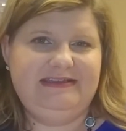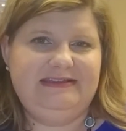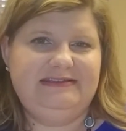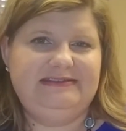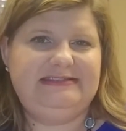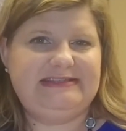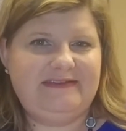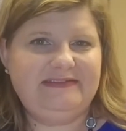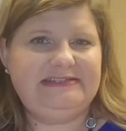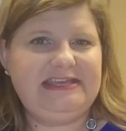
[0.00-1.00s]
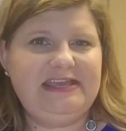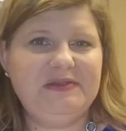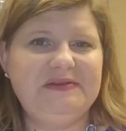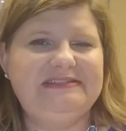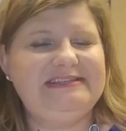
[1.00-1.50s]
70
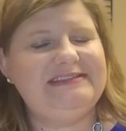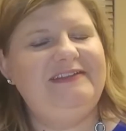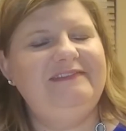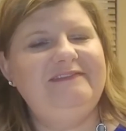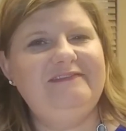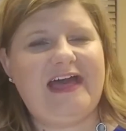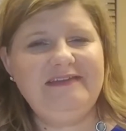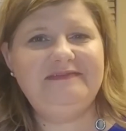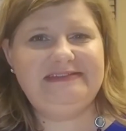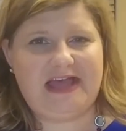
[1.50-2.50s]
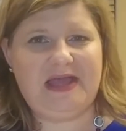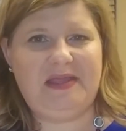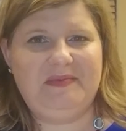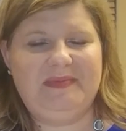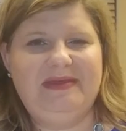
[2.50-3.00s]
years is a
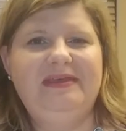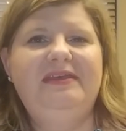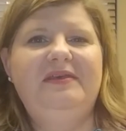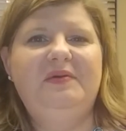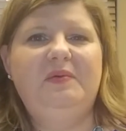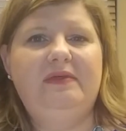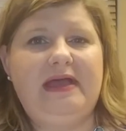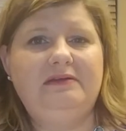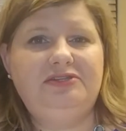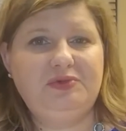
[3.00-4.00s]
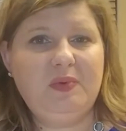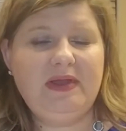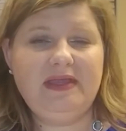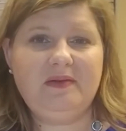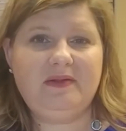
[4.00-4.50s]
lifetime without
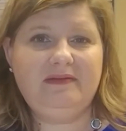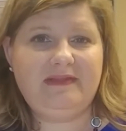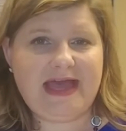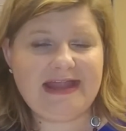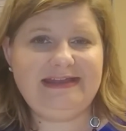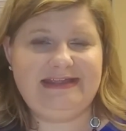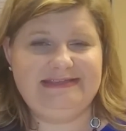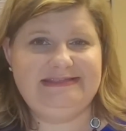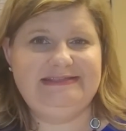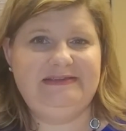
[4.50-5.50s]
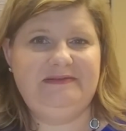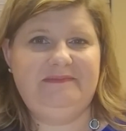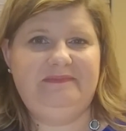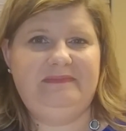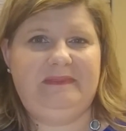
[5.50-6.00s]
joy or gladness
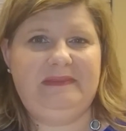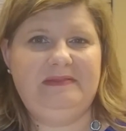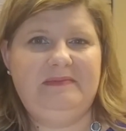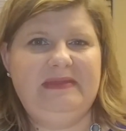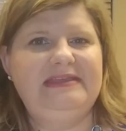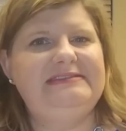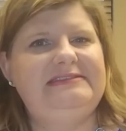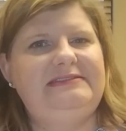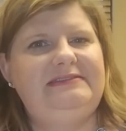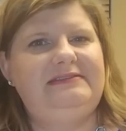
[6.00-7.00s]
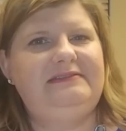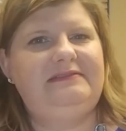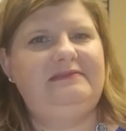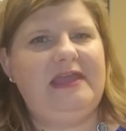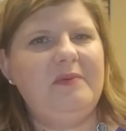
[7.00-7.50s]
because
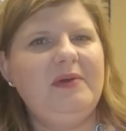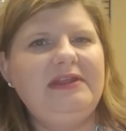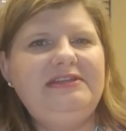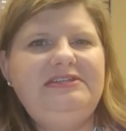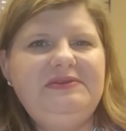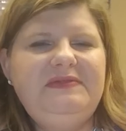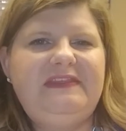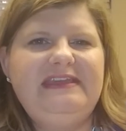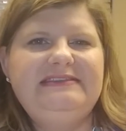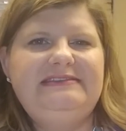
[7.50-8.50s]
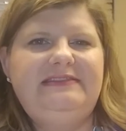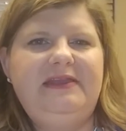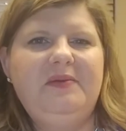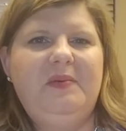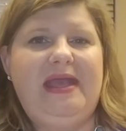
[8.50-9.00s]
they wanted to do things
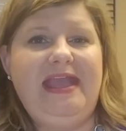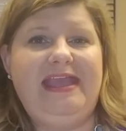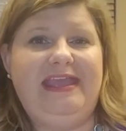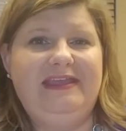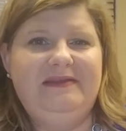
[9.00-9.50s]
their way.